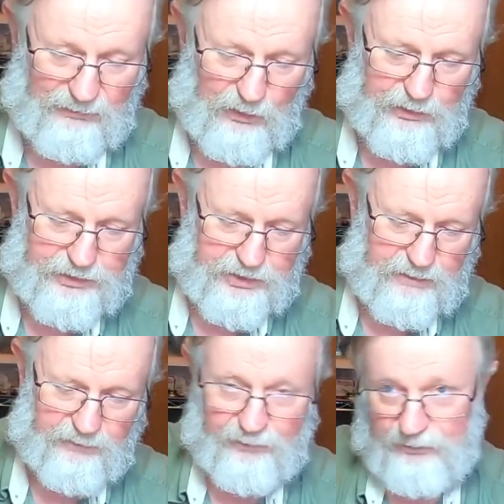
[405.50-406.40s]

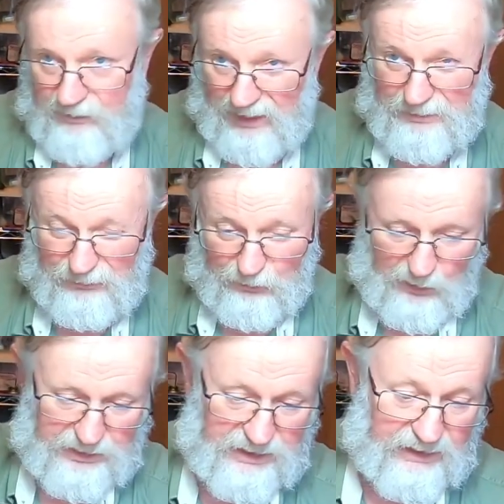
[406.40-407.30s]
volts up to
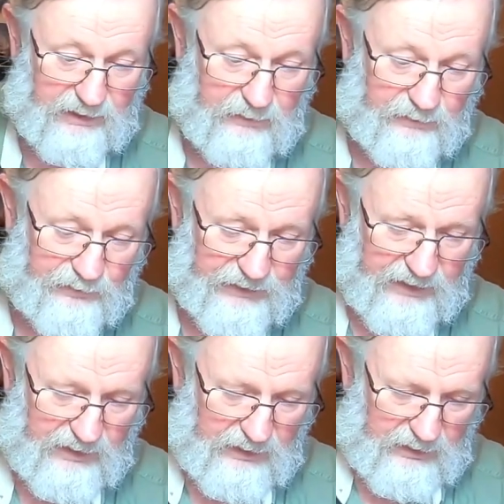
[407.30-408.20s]
14.
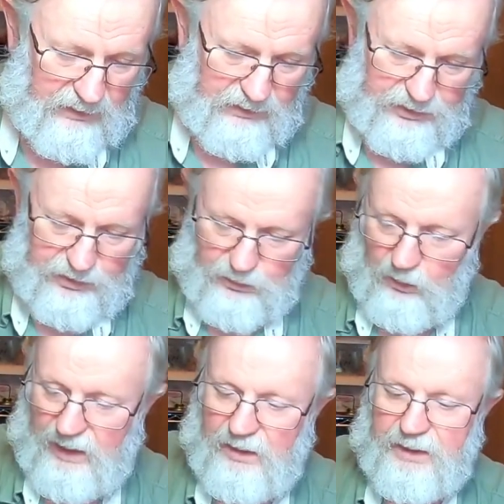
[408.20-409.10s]
Just
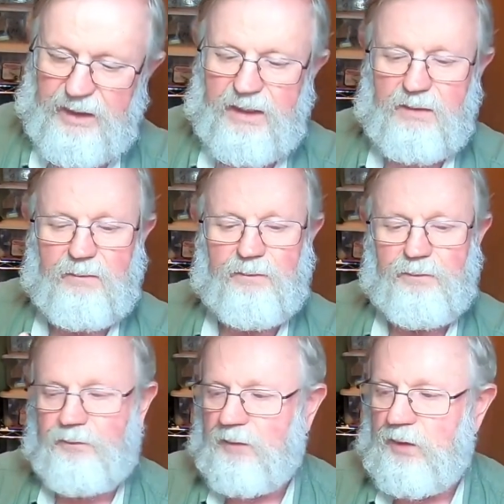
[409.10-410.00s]
wire it in.
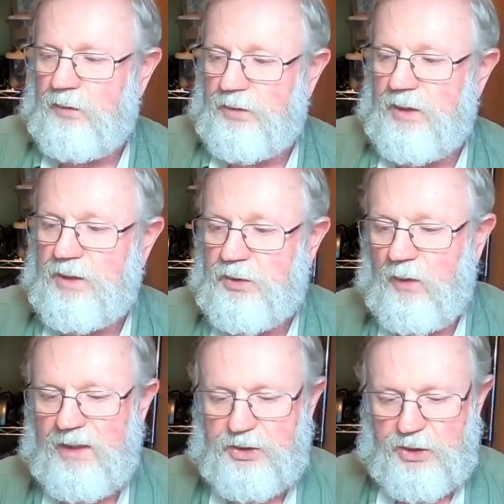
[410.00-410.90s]
Use this
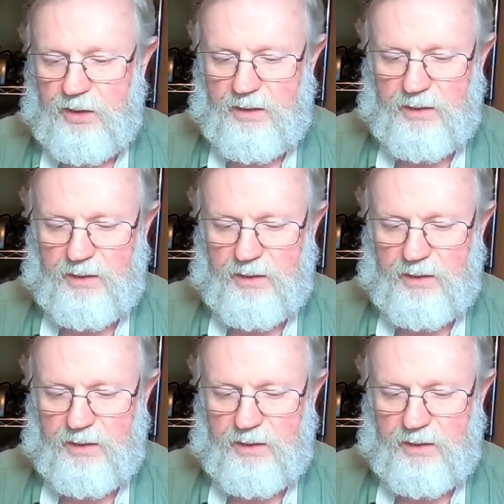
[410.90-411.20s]
switch.